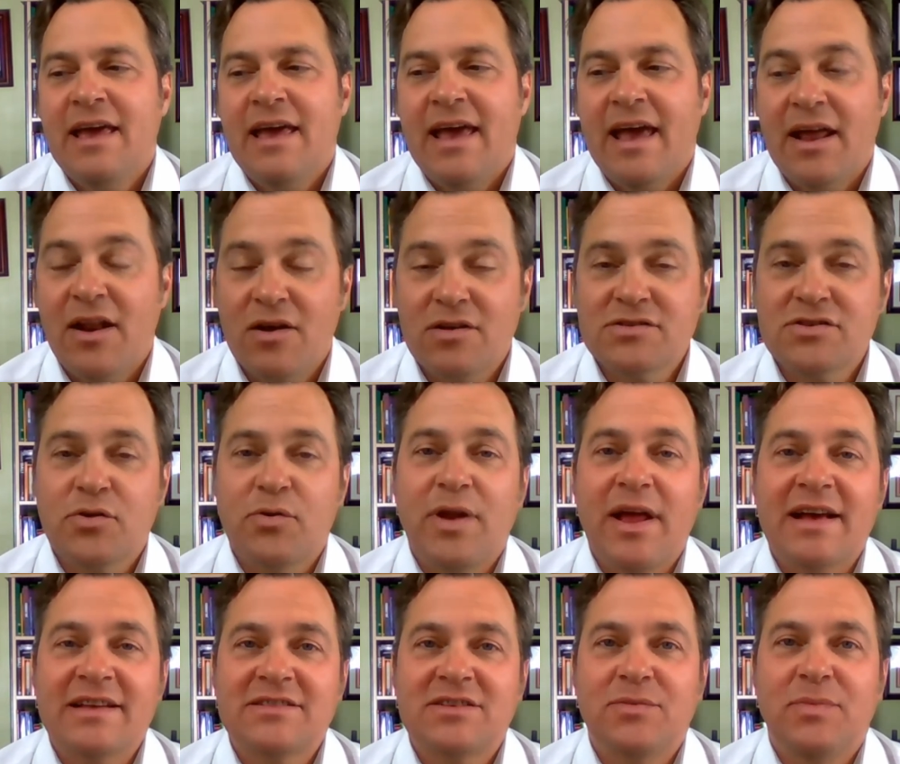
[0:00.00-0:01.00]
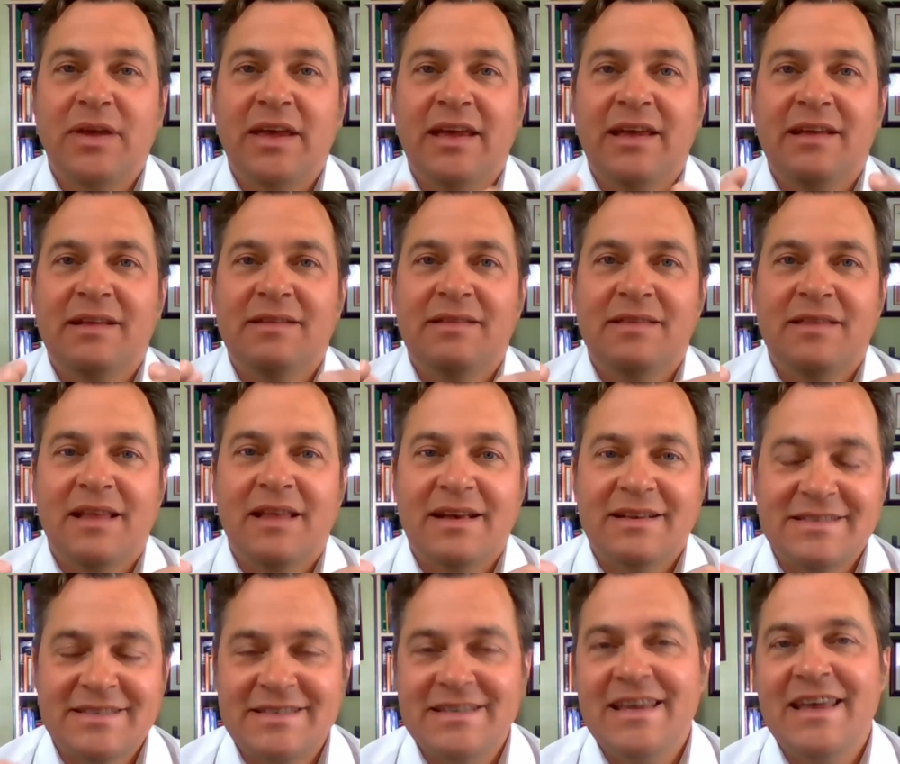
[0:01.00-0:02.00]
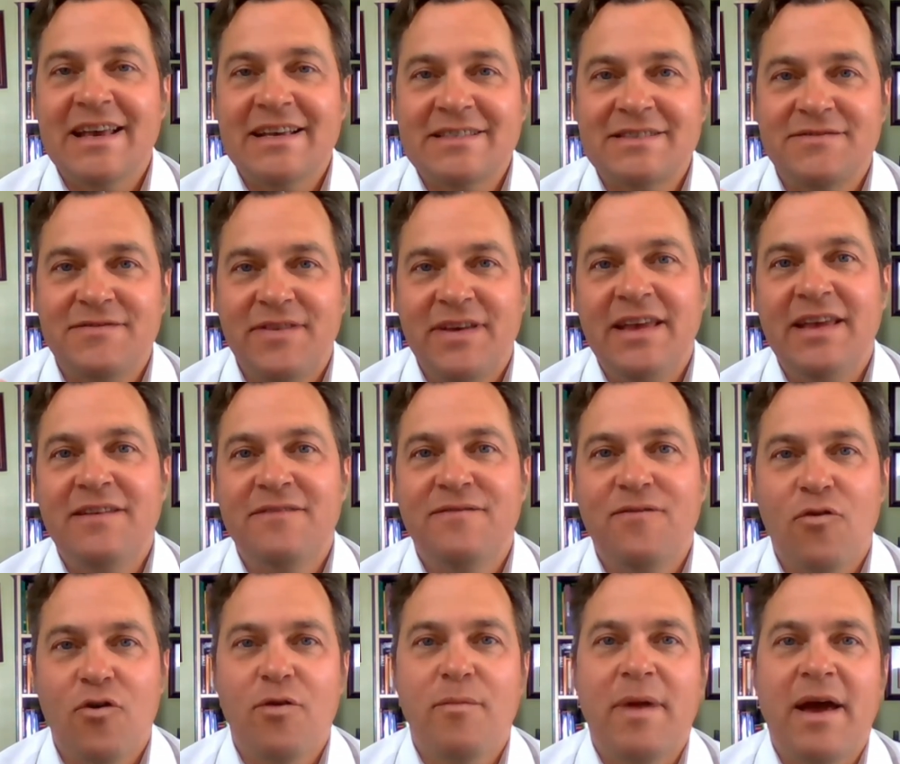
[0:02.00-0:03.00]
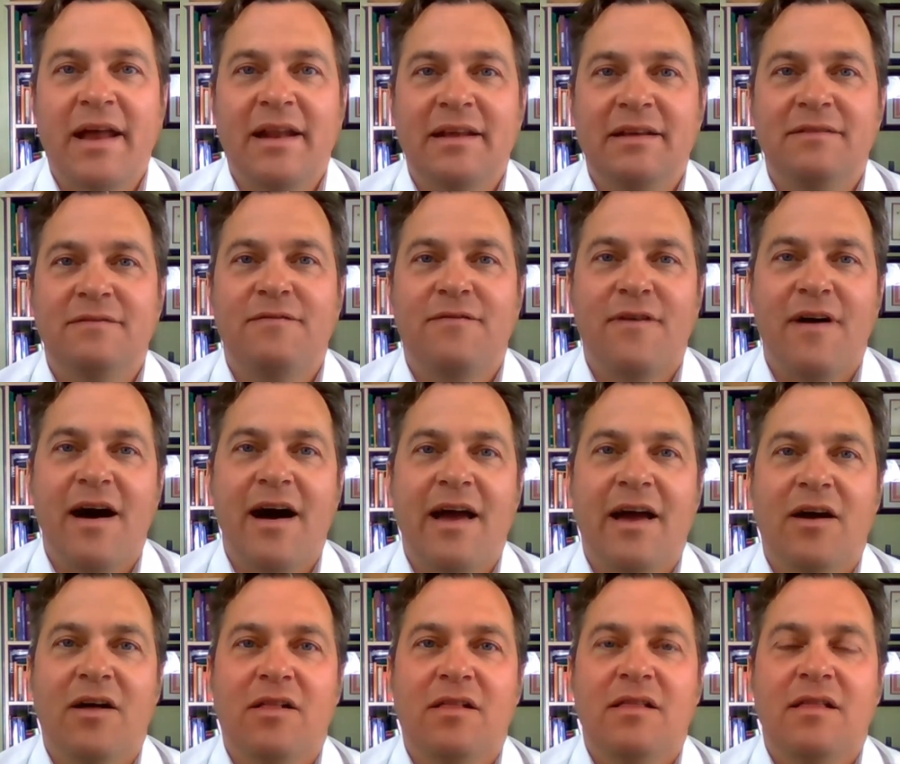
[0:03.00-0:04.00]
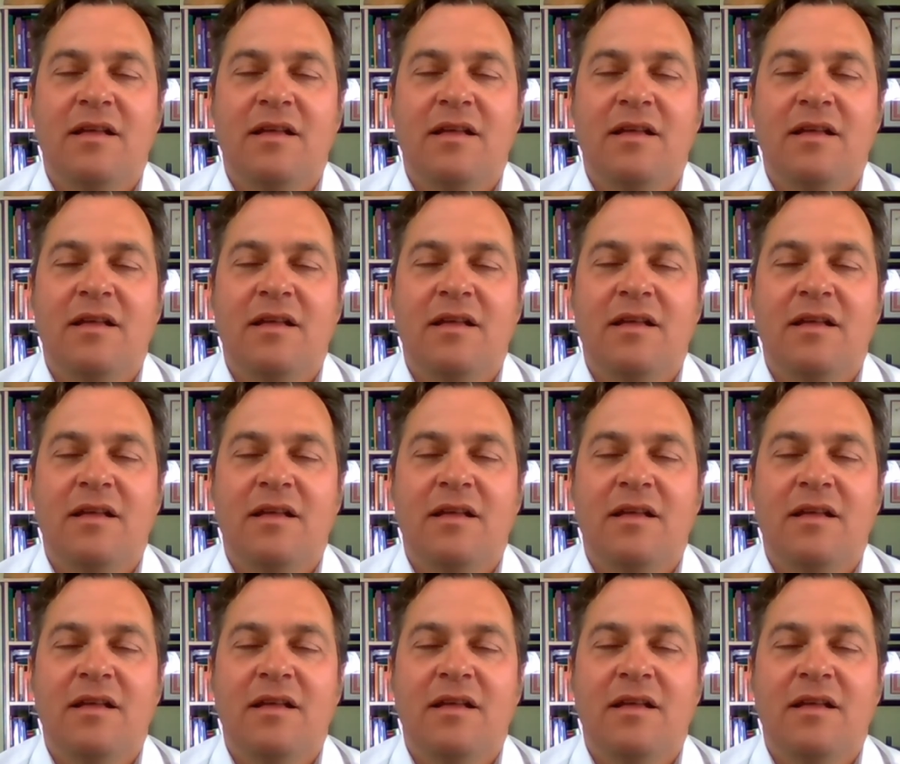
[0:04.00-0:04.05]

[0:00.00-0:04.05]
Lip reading: And also it has to be a CSV formatted file.